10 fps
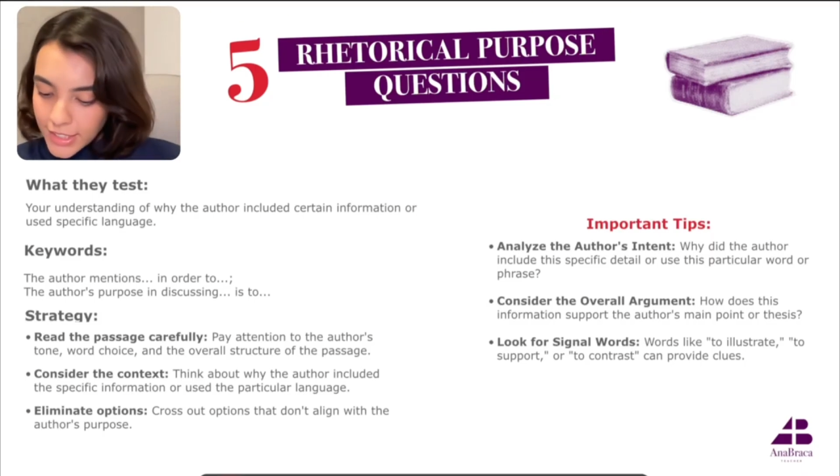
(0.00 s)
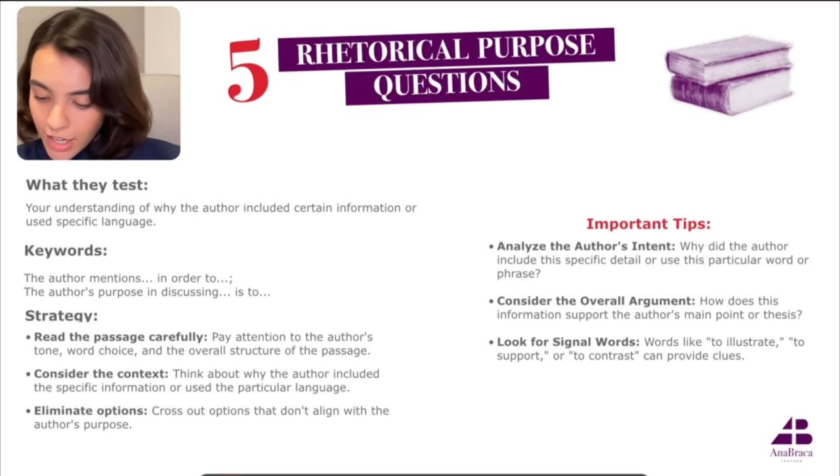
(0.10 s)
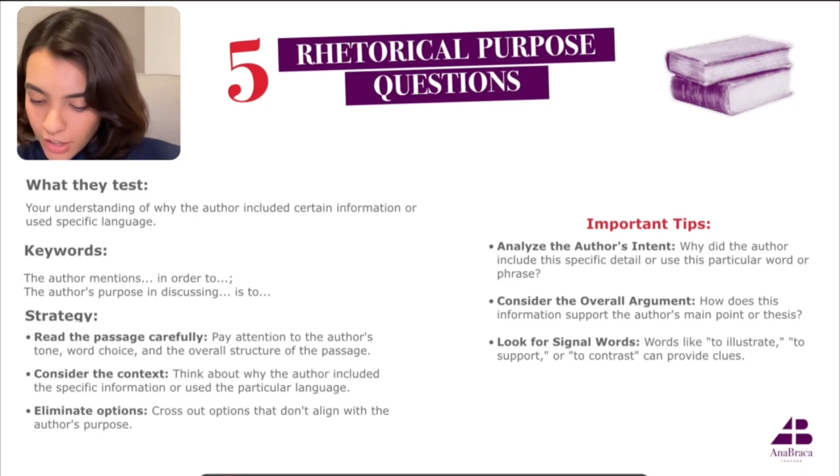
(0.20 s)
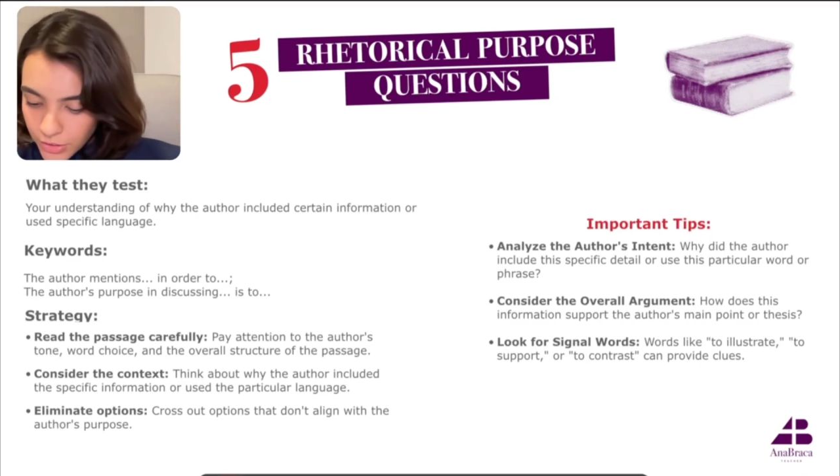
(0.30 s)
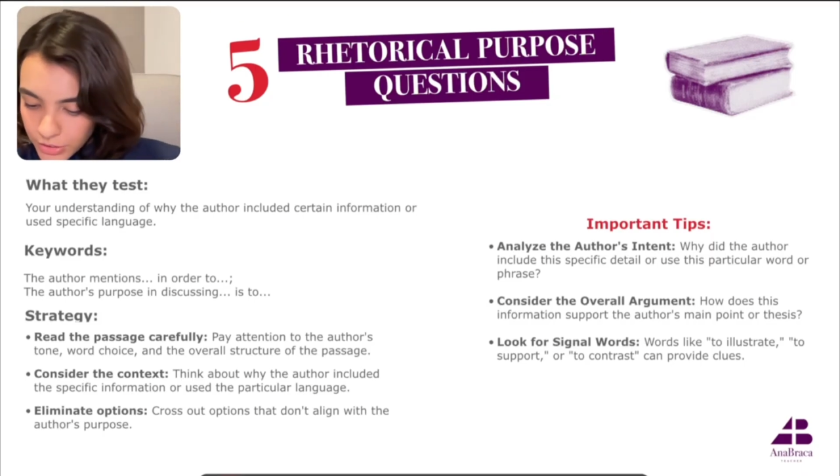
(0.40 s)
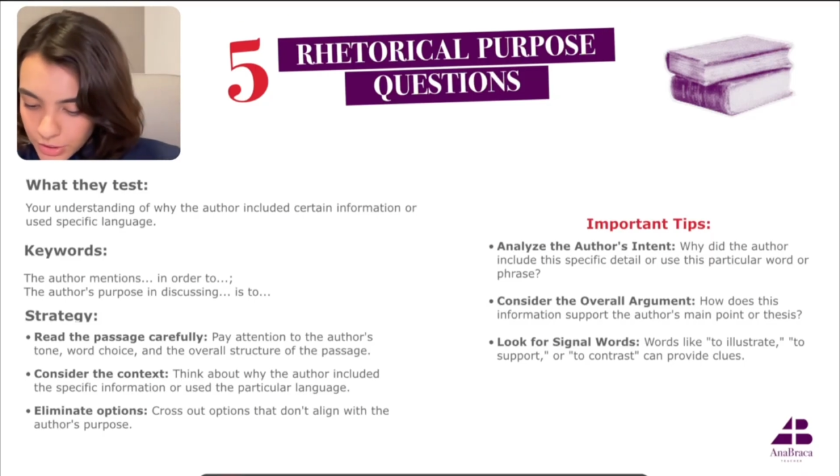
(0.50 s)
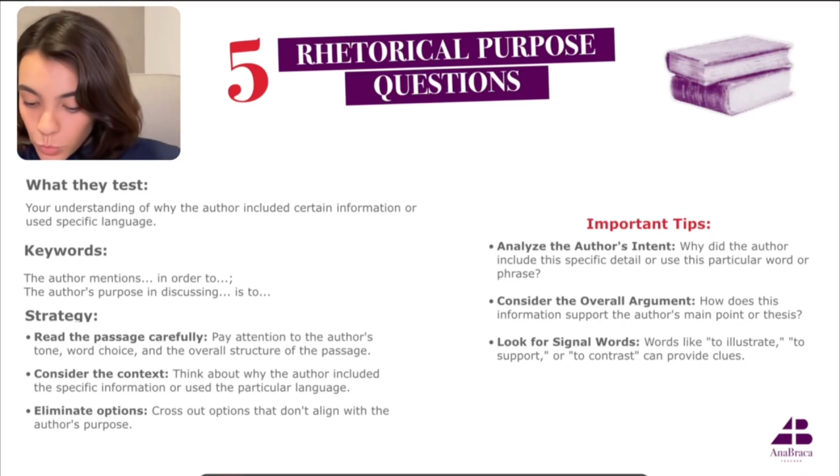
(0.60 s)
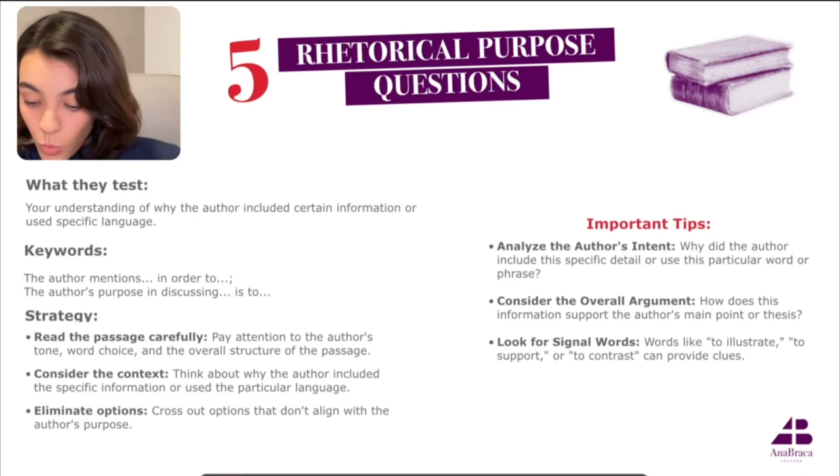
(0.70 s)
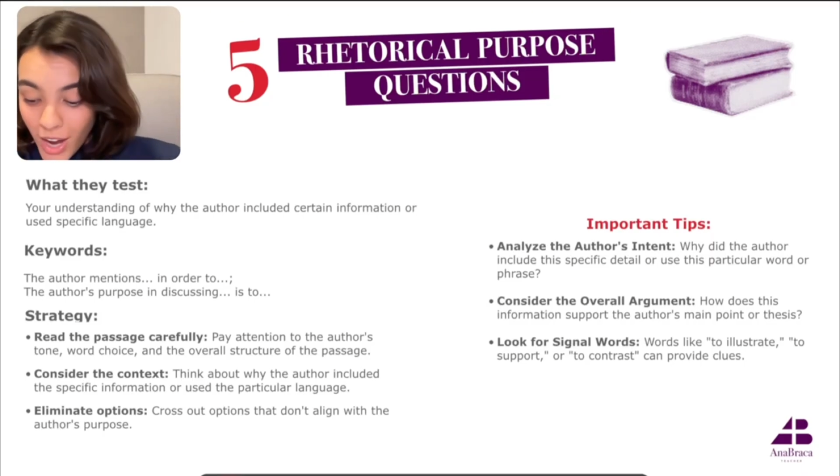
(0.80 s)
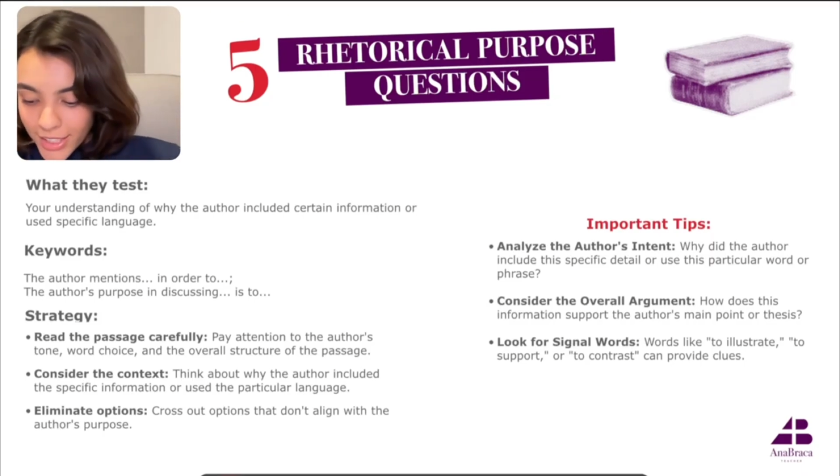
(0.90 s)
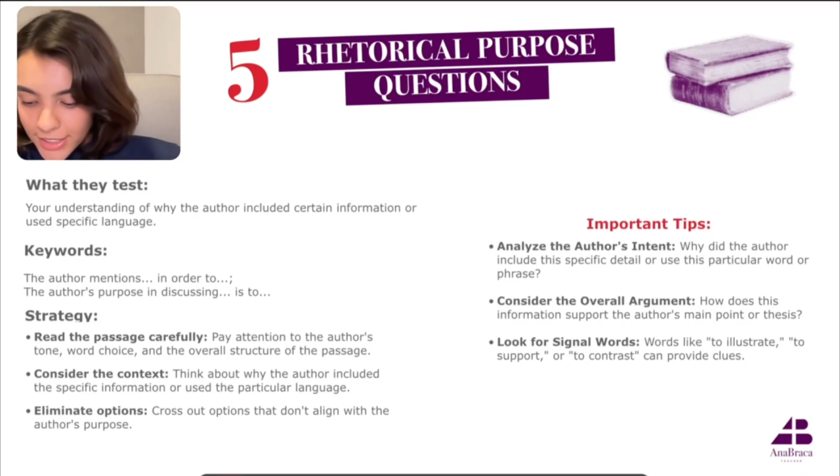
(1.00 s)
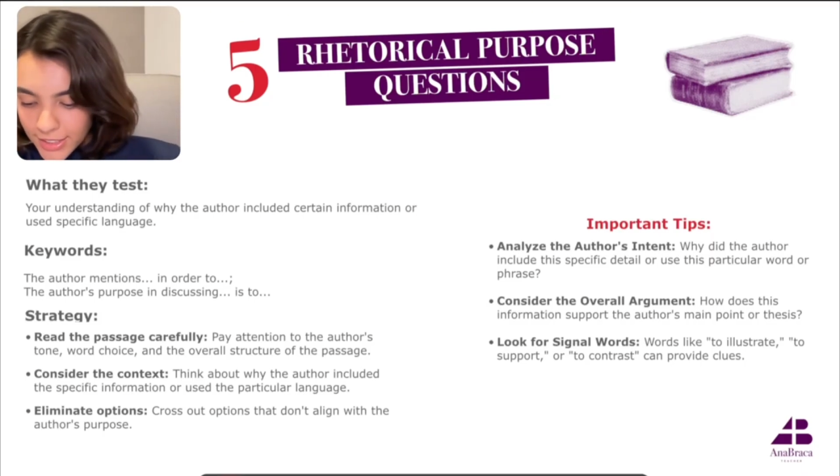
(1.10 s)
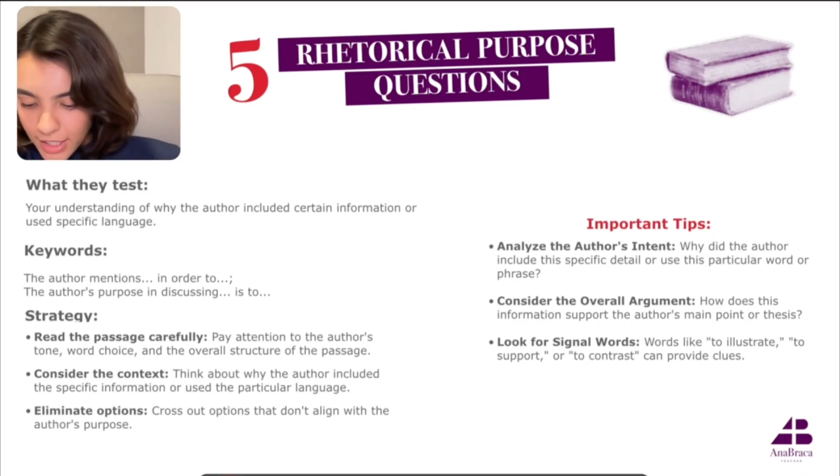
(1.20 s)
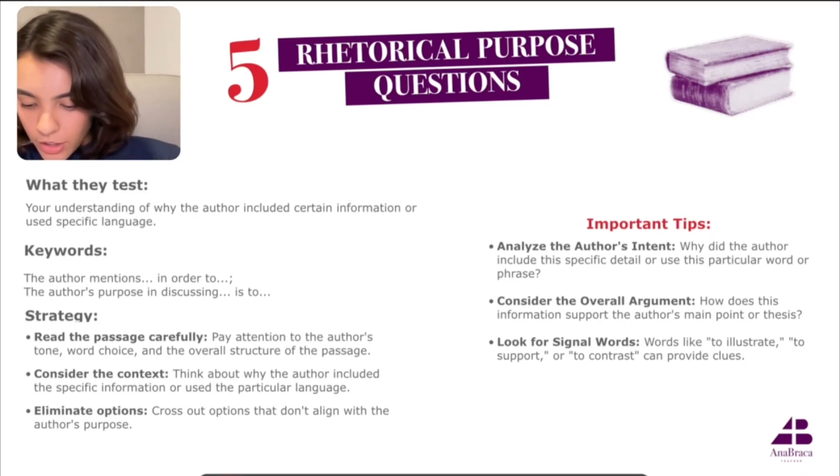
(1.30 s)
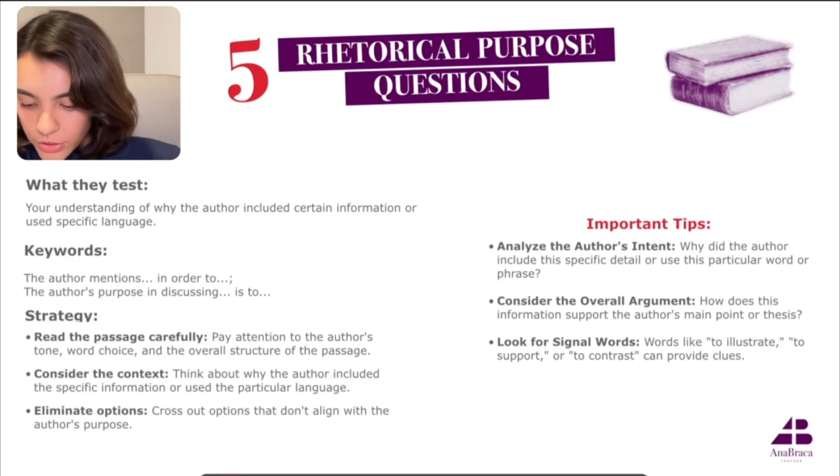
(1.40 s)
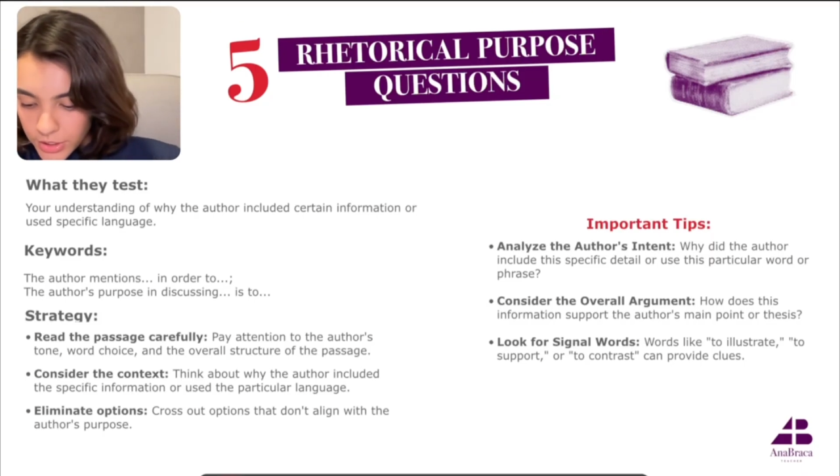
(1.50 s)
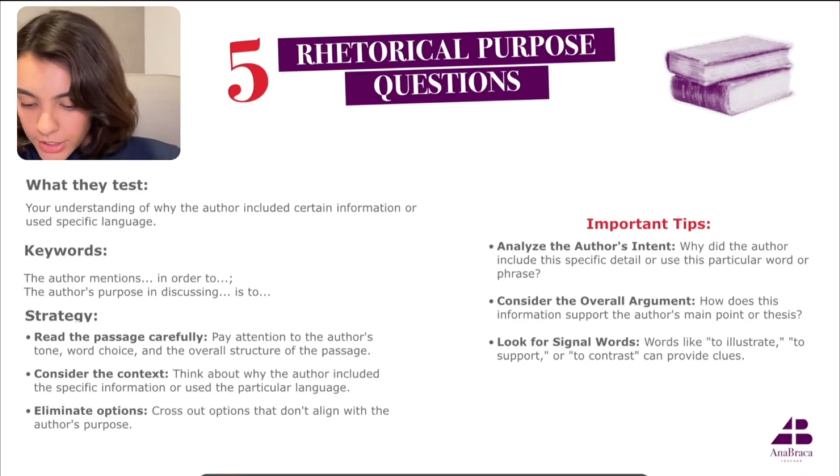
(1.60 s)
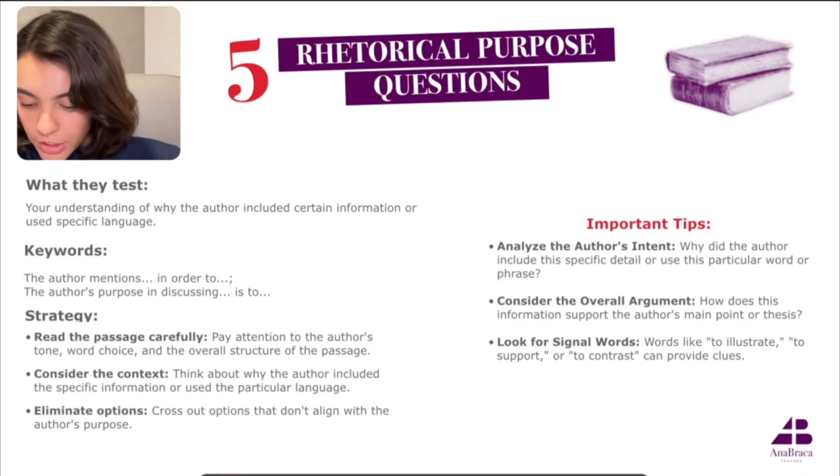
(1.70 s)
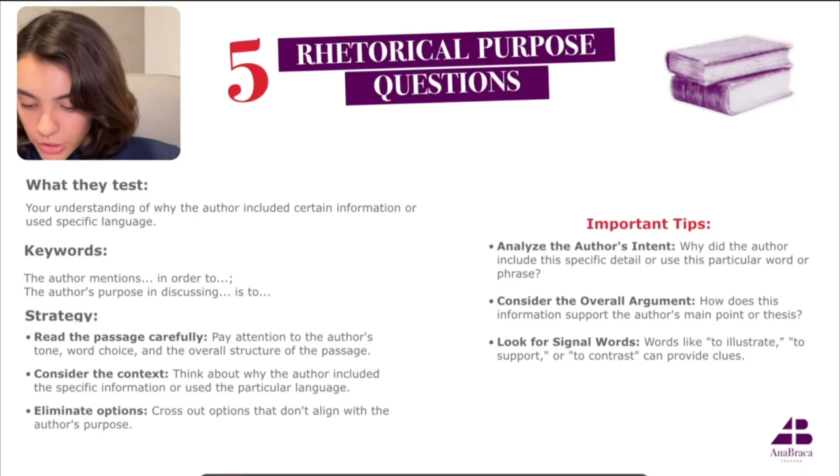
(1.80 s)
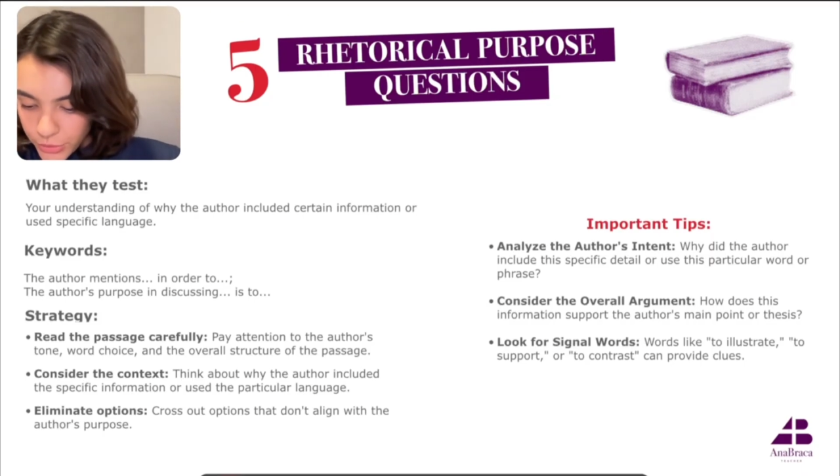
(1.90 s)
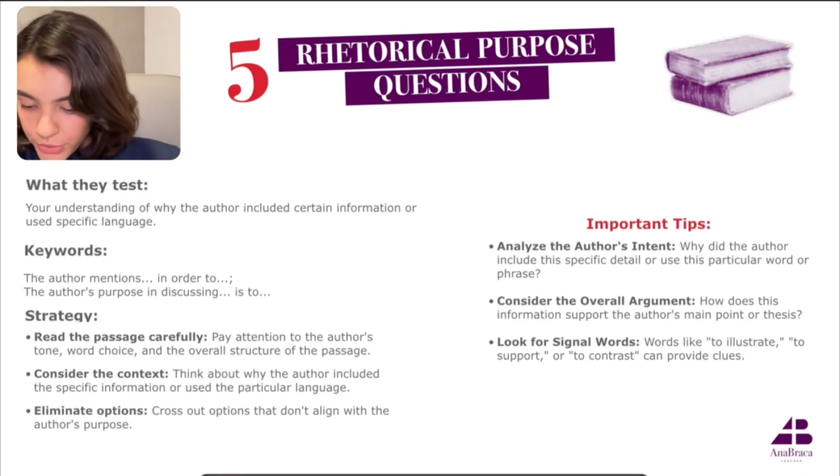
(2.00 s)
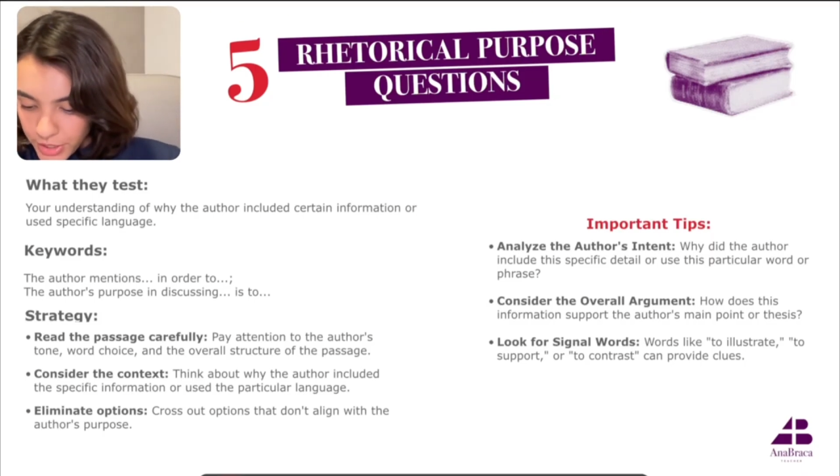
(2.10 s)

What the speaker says: author include